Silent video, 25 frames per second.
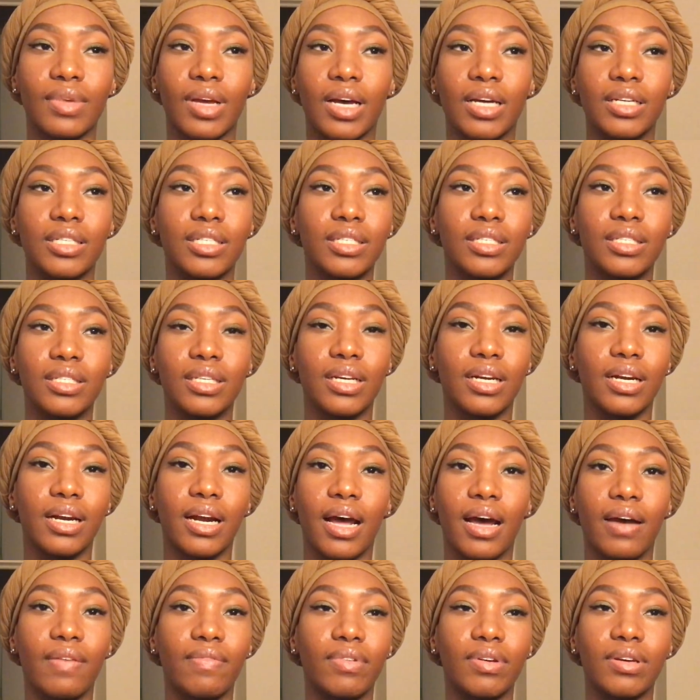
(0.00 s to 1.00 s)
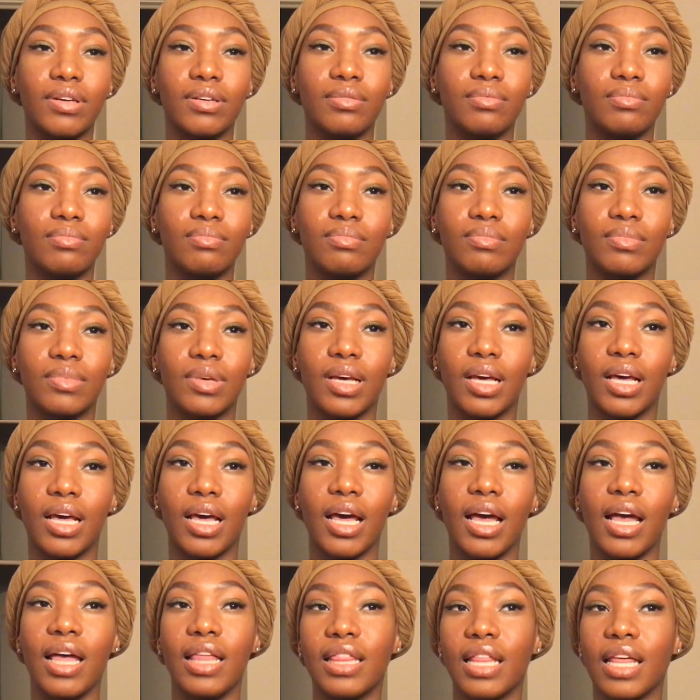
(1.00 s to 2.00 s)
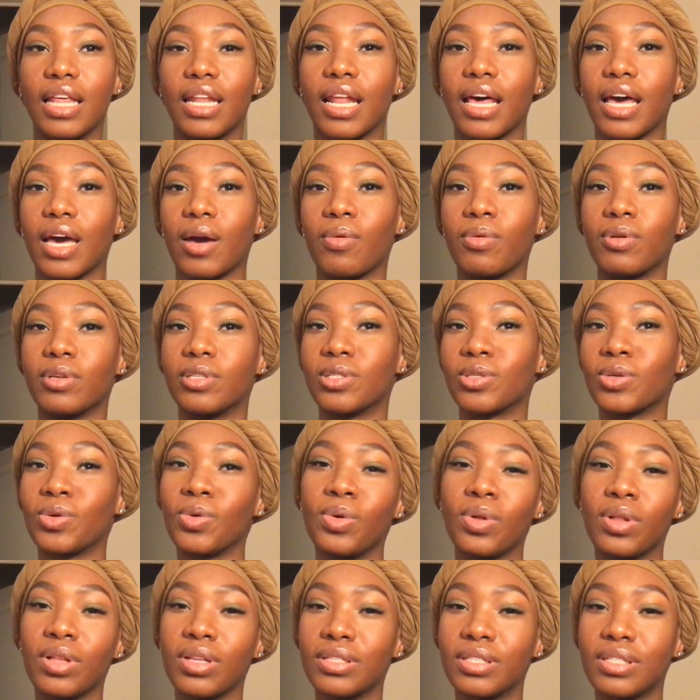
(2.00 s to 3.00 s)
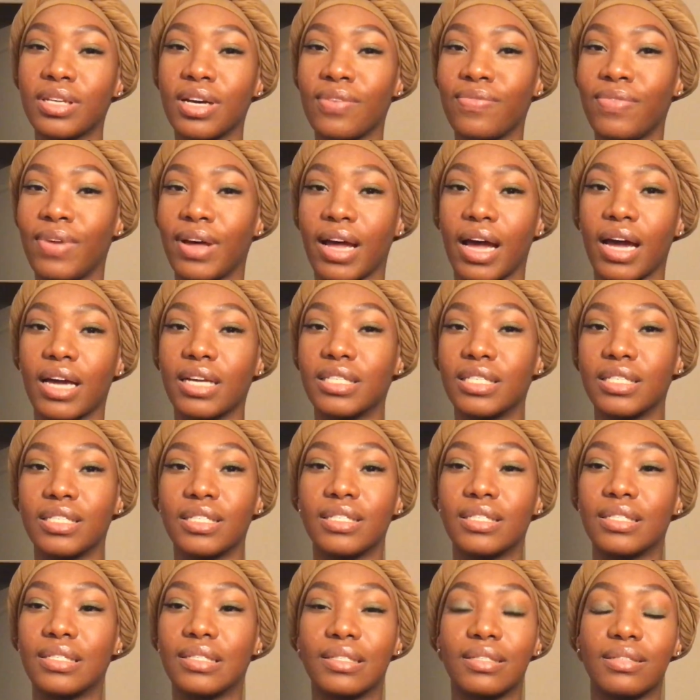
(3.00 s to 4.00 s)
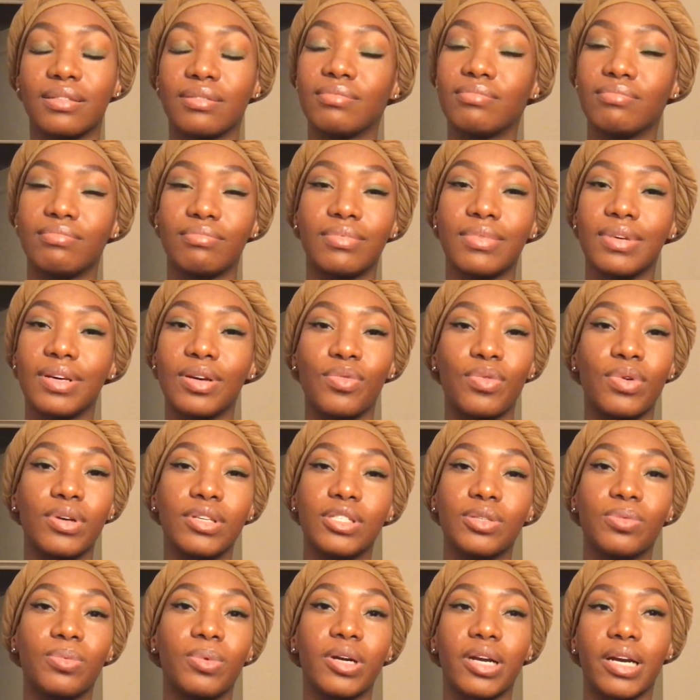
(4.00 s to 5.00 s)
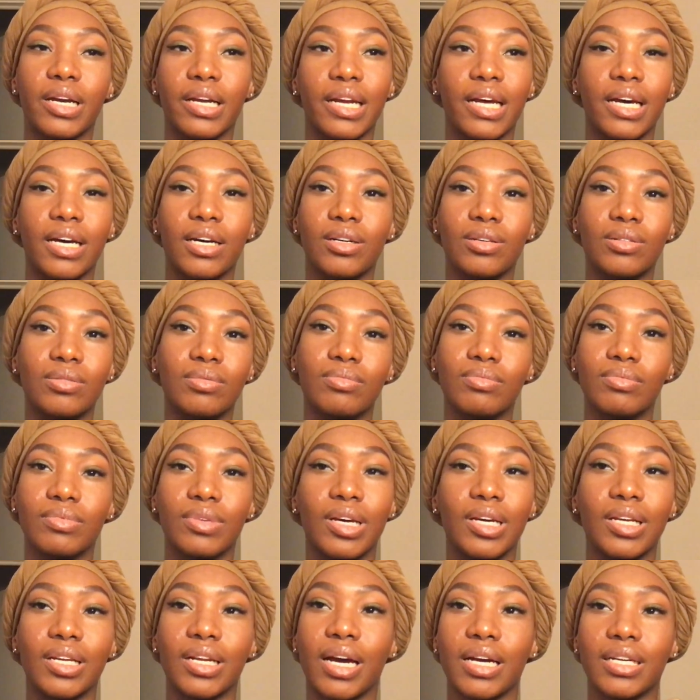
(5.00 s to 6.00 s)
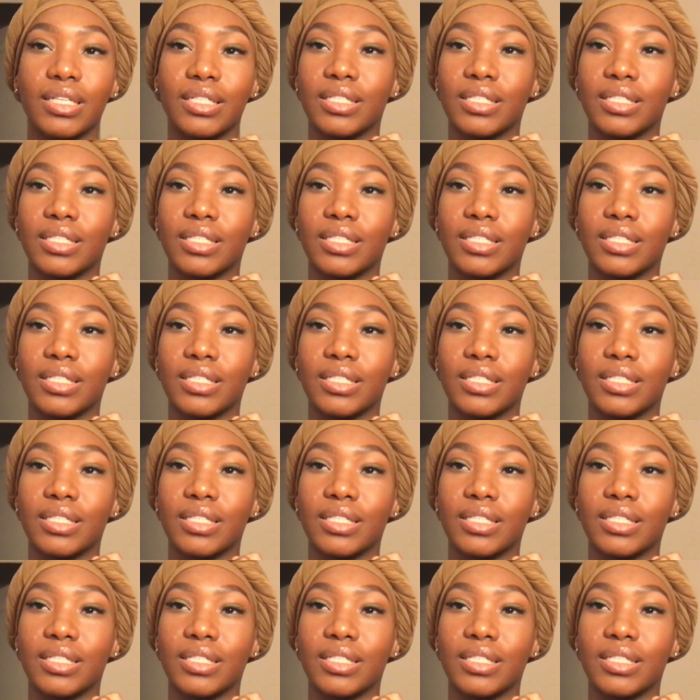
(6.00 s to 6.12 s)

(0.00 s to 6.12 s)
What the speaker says: I just didn't have it. And then like with school and stuff, like it wasn't working out. And